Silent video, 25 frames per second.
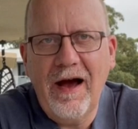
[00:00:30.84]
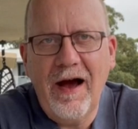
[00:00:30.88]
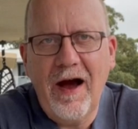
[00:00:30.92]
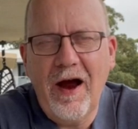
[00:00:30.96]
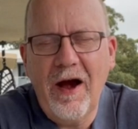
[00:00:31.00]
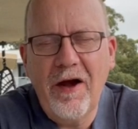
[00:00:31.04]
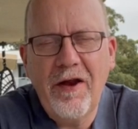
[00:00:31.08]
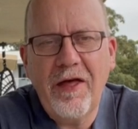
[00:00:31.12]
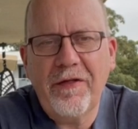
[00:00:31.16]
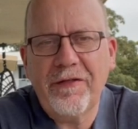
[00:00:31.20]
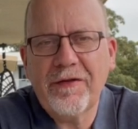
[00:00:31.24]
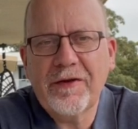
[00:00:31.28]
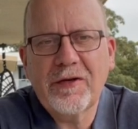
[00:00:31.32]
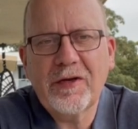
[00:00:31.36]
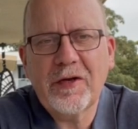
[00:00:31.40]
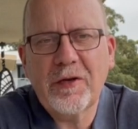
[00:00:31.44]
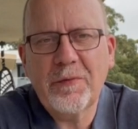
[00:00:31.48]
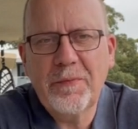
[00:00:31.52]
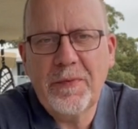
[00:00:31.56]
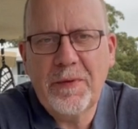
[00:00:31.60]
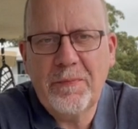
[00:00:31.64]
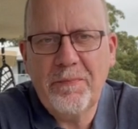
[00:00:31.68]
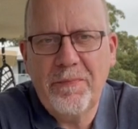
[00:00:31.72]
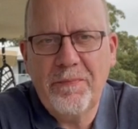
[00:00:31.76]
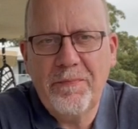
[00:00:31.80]
are nothing to
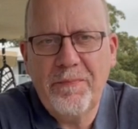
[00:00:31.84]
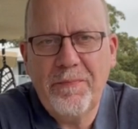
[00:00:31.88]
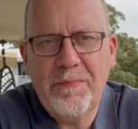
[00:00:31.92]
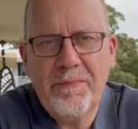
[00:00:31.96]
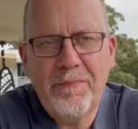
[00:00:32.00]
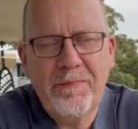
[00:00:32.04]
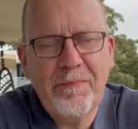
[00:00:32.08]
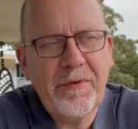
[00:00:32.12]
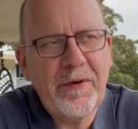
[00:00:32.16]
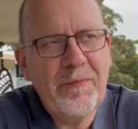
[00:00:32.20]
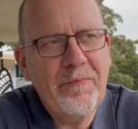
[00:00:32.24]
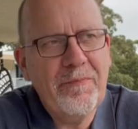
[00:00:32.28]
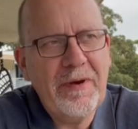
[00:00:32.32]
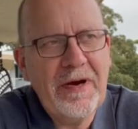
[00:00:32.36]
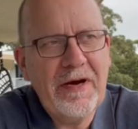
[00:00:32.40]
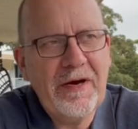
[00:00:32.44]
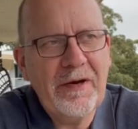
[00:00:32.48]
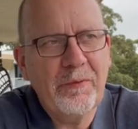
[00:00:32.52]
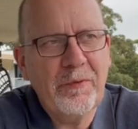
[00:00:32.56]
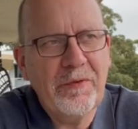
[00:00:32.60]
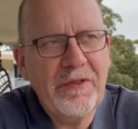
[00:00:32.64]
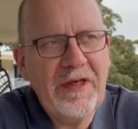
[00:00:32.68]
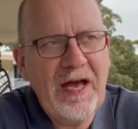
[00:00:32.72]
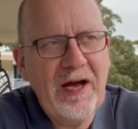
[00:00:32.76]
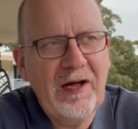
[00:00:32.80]
be
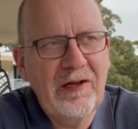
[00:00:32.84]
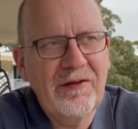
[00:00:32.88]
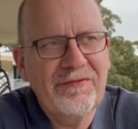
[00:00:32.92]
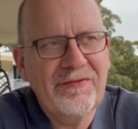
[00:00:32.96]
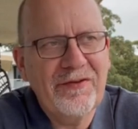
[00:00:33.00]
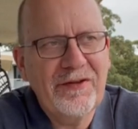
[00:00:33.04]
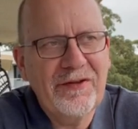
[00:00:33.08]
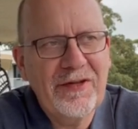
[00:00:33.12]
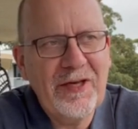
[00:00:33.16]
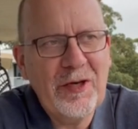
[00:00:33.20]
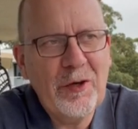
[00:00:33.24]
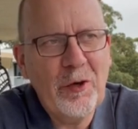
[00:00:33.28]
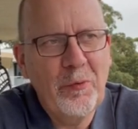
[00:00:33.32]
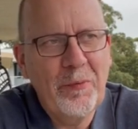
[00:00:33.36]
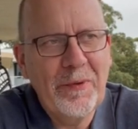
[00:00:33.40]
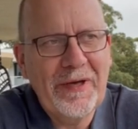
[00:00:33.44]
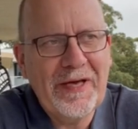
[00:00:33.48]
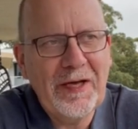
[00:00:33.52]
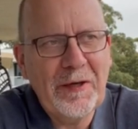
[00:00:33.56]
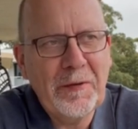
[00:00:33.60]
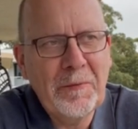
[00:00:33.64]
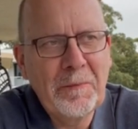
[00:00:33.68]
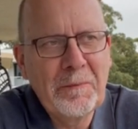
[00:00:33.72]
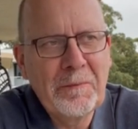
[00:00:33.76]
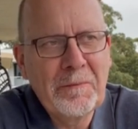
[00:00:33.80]
compared with the Alpha and the
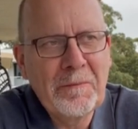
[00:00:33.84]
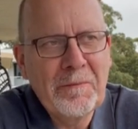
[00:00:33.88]
Omega.